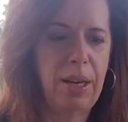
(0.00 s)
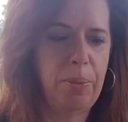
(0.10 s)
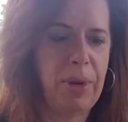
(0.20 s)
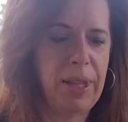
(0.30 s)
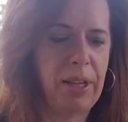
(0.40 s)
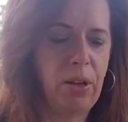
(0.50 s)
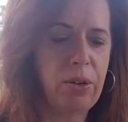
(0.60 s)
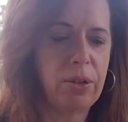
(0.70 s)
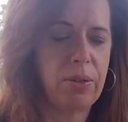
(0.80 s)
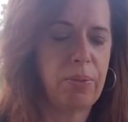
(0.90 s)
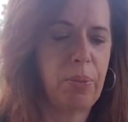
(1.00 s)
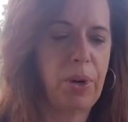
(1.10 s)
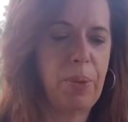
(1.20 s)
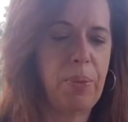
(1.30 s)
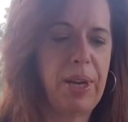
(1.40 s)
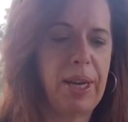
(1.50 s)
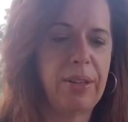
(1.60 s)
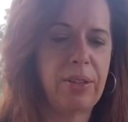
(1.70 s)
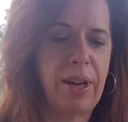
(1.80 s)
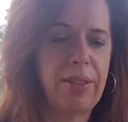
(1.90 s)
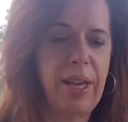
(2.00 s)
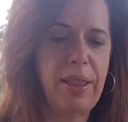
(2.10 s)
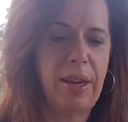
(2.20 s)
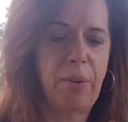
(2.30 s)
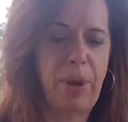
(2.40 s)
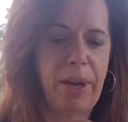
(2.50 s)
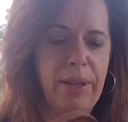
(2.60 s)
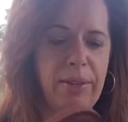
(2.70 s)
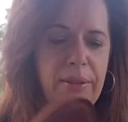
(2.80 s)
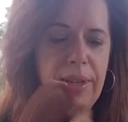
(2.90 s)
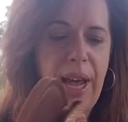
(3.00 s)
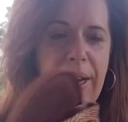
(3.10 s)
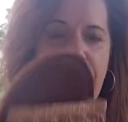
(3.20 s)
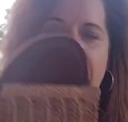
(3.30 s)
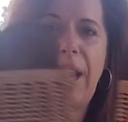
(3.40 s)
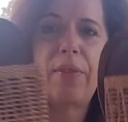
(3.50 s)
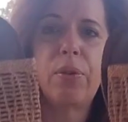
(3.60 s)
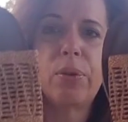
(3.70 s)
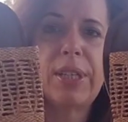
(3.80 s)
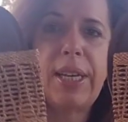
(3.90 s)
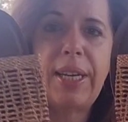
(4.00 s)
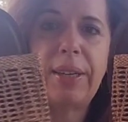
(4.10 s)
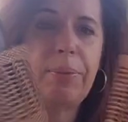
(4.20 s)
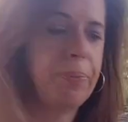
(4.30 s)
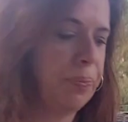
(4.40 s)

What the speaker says: But they look pretty big, so I think they're about a 9.5 or 10.